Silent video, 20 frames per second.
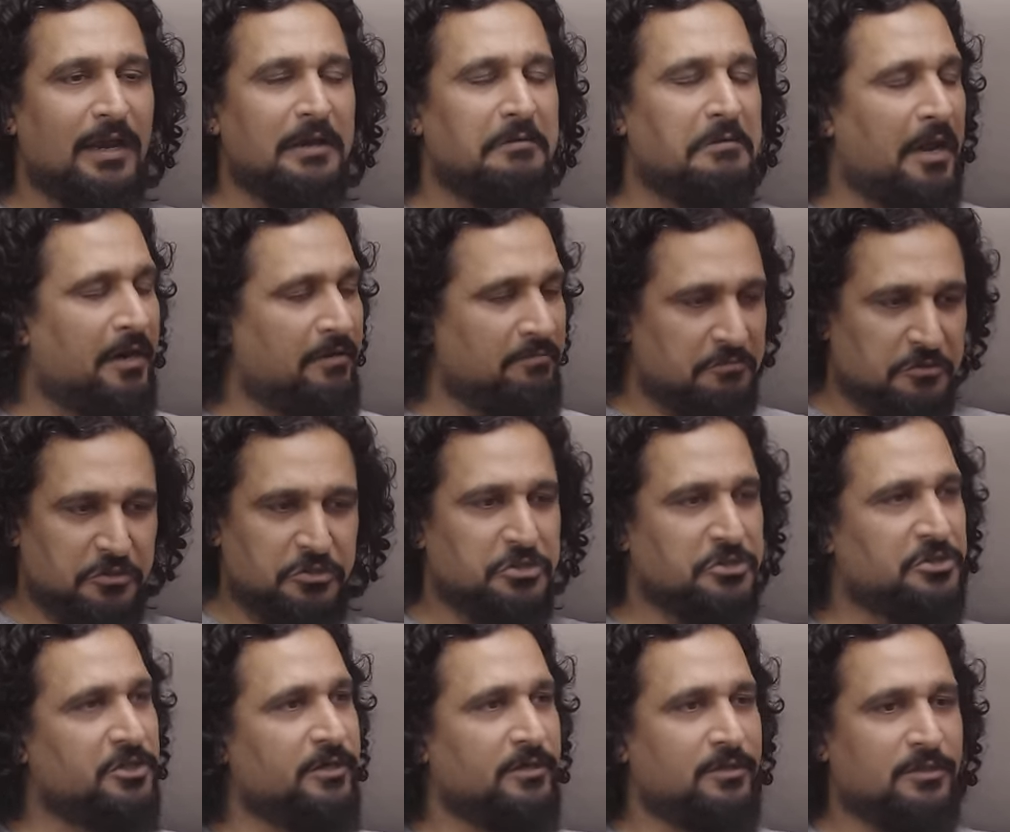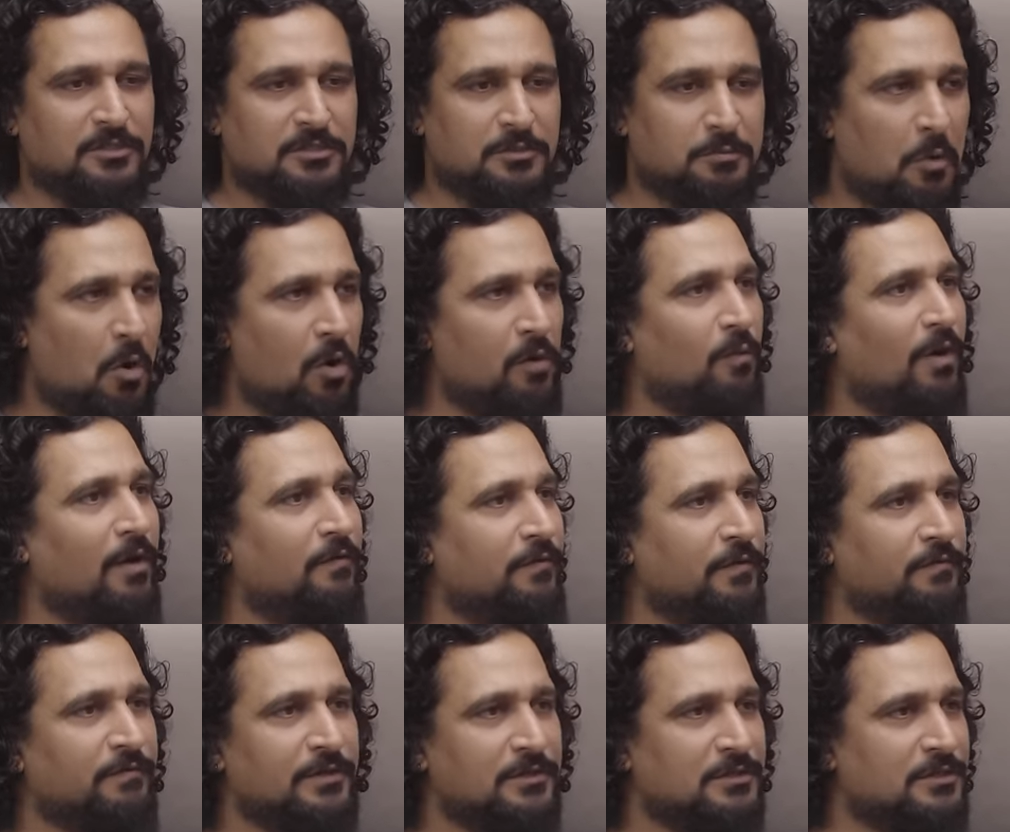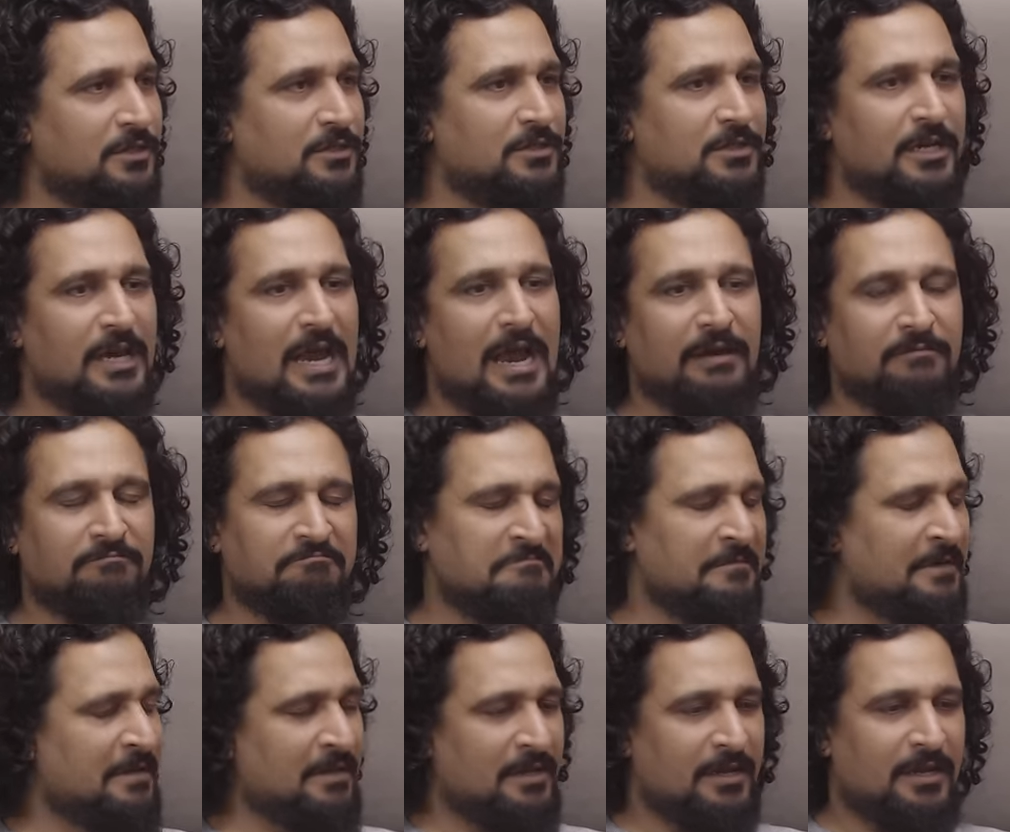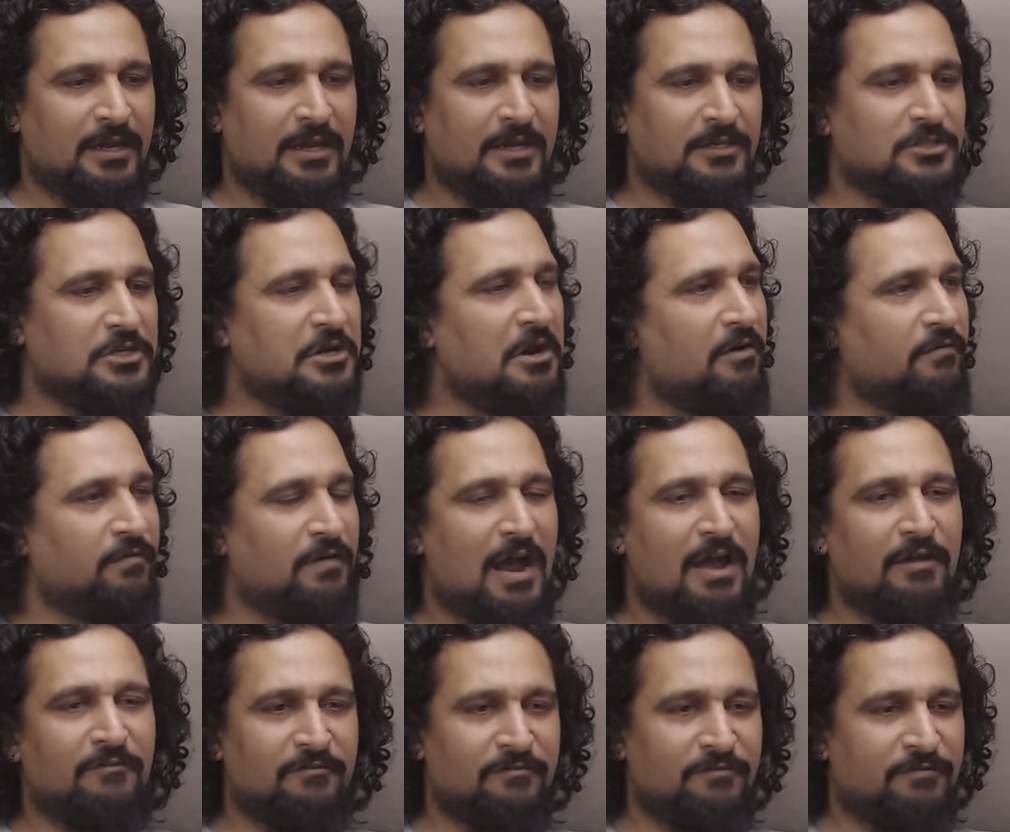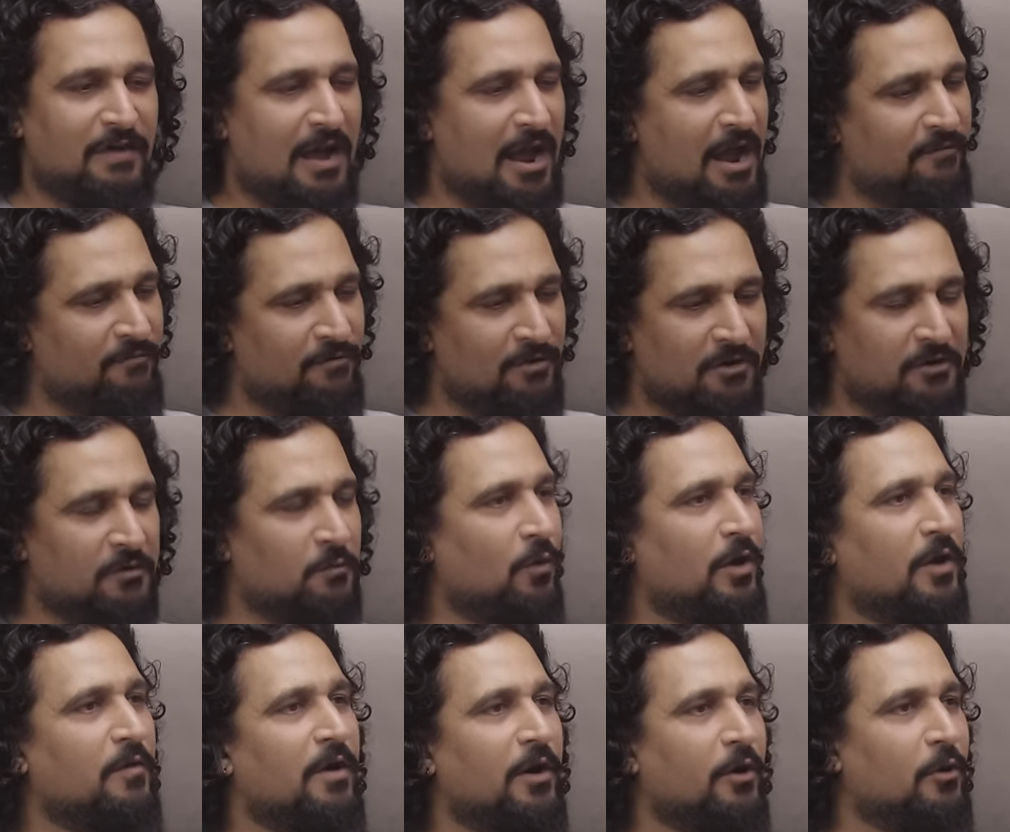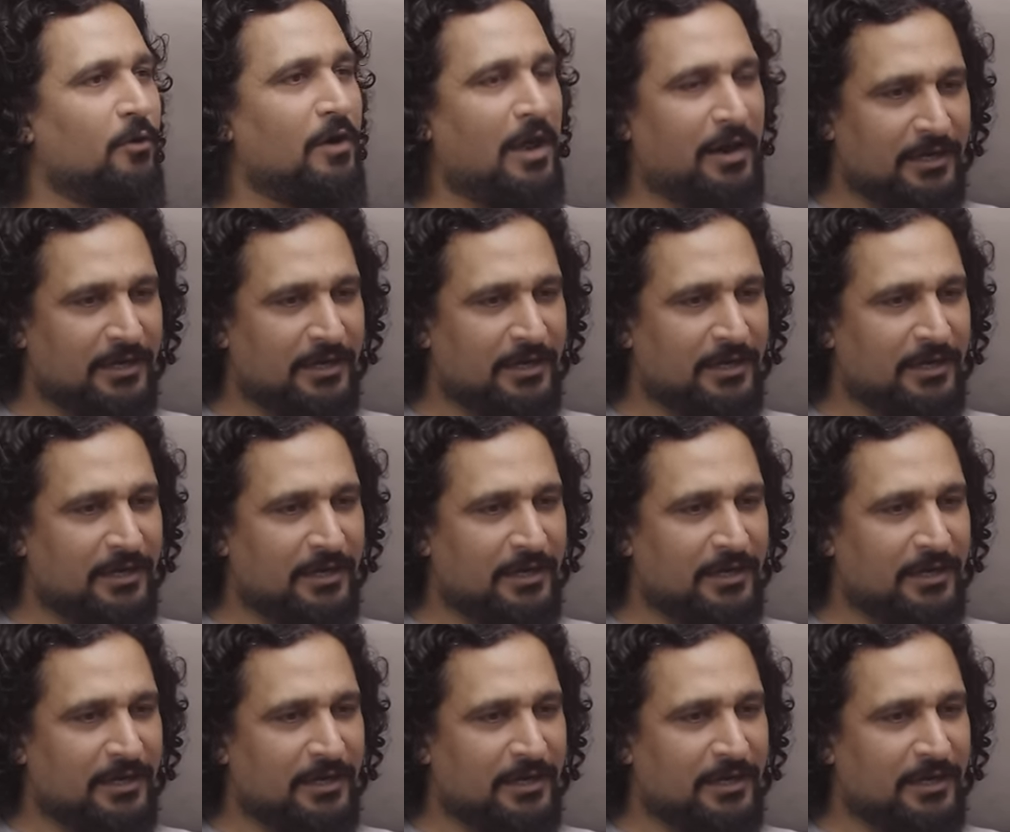And that this is it, this small 150cc, and it's enough. I've learned whatever I could.